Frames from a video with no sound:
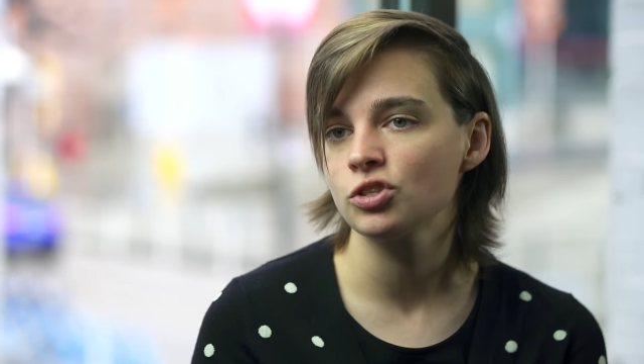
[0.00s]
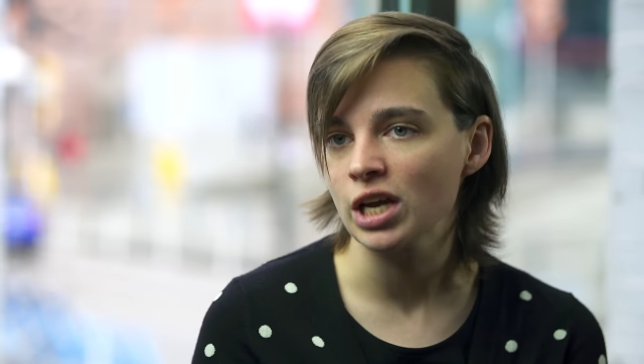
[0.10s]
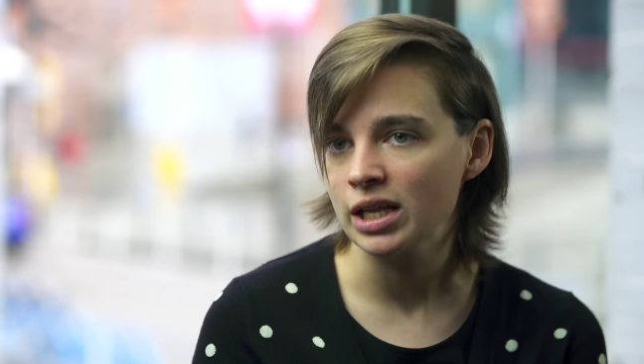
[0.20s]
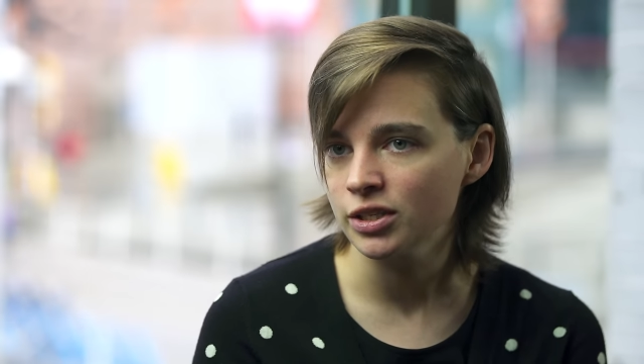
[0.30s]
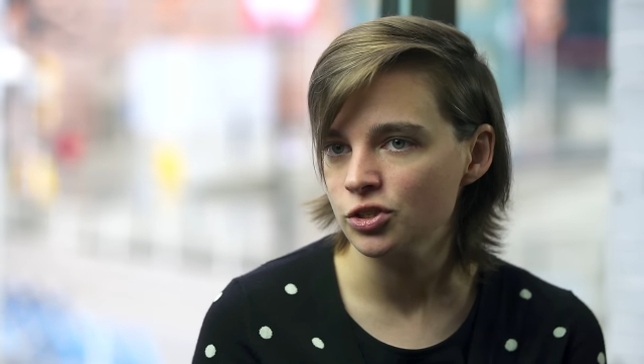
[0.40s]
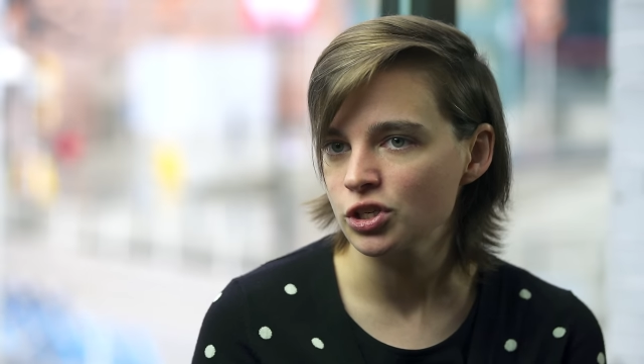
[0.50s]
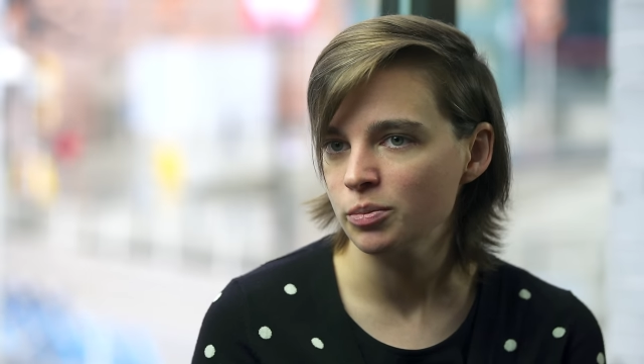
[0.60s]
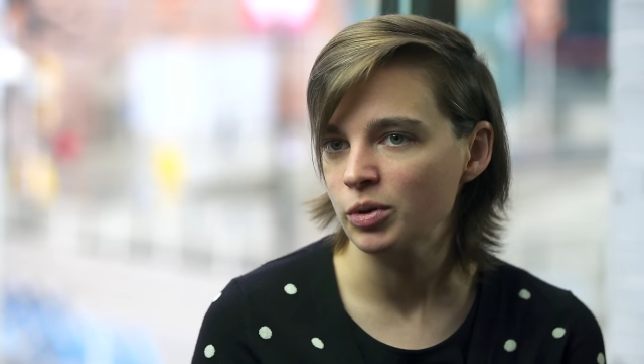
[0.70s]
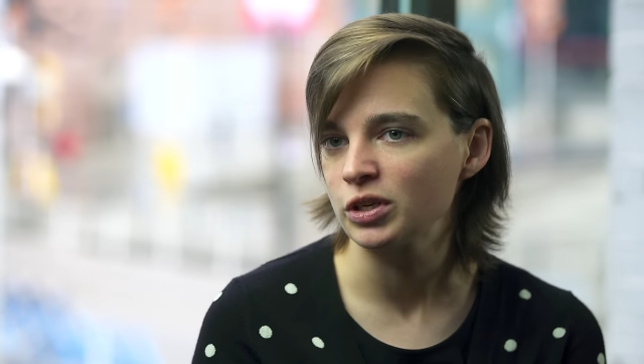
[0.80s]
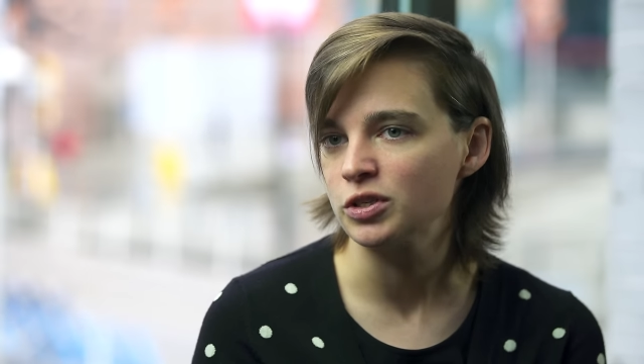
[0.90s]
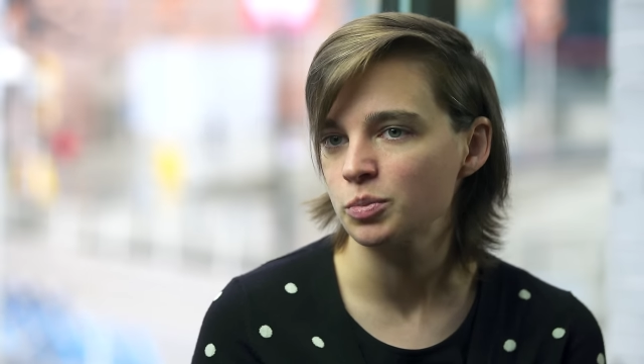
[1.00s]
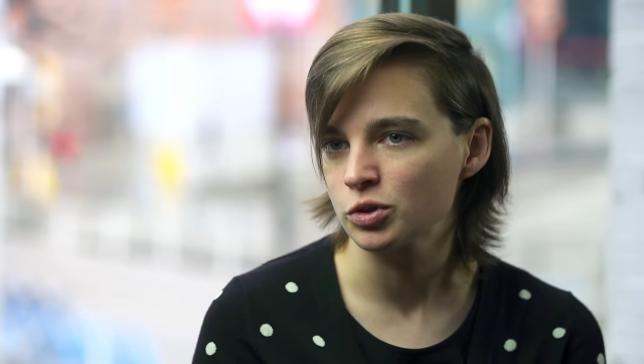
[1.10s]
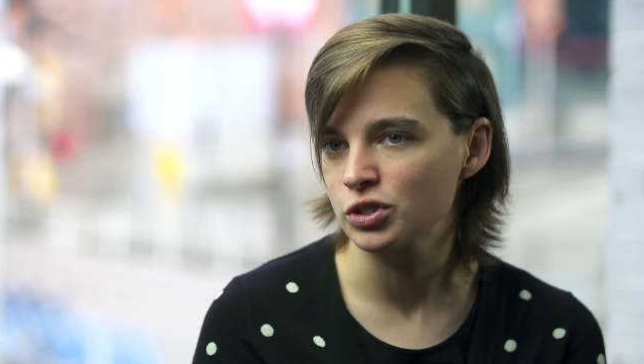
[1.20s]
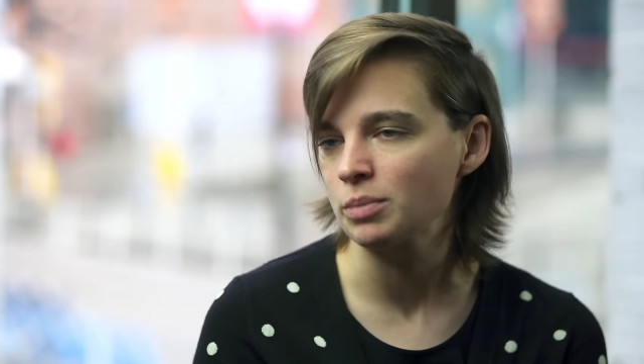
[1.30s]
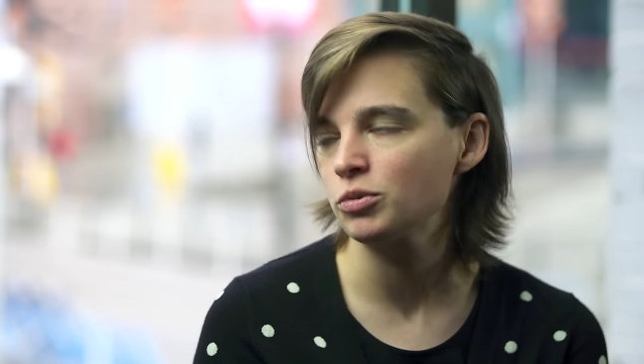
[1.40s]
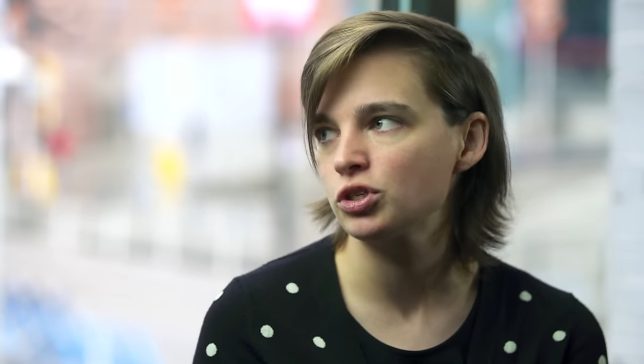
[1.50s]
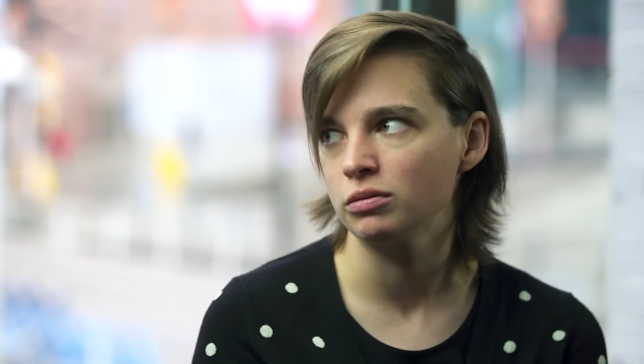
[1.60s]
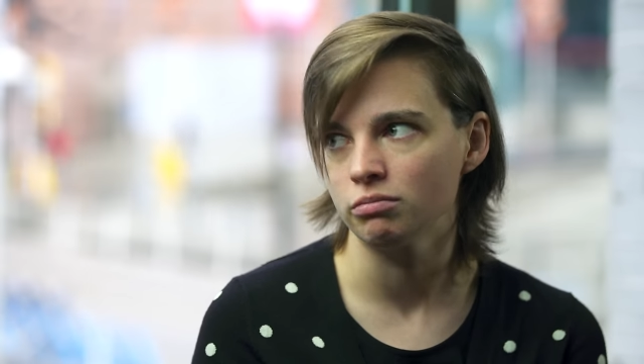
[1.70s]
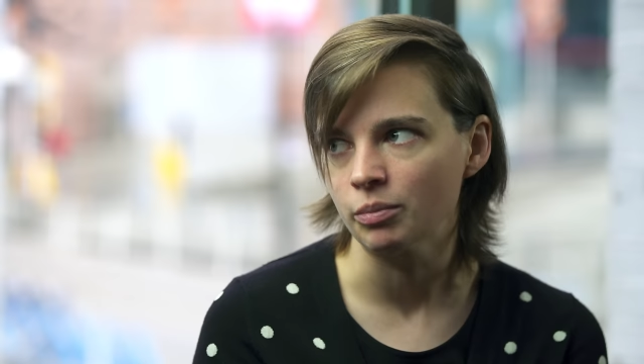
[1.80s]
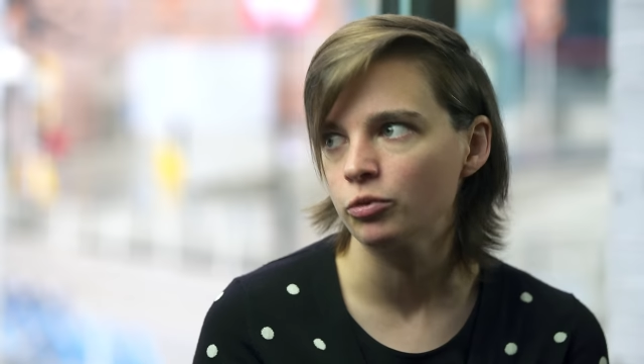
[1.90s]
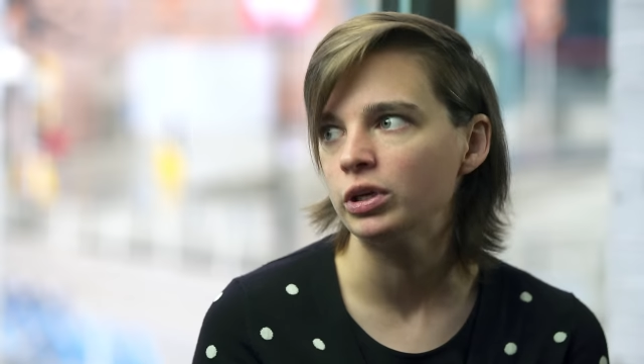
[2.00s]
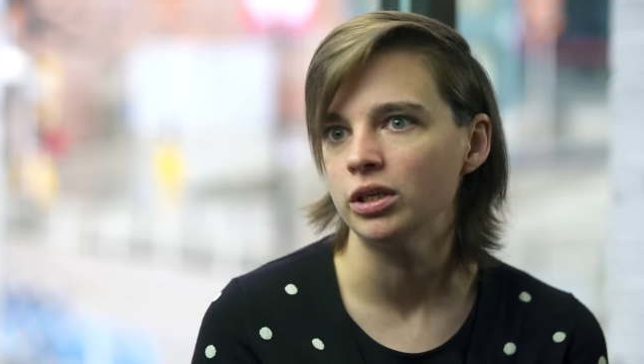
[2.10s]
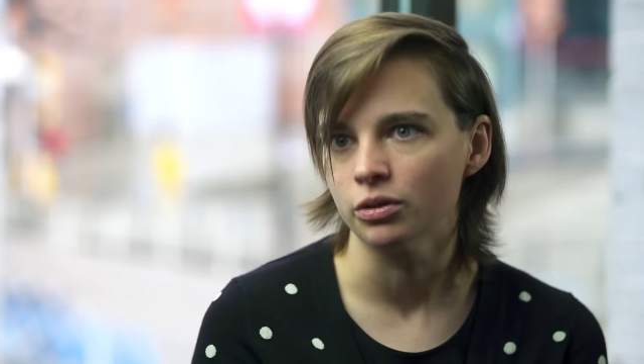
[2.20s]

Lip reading: challenge him on his perception, memory,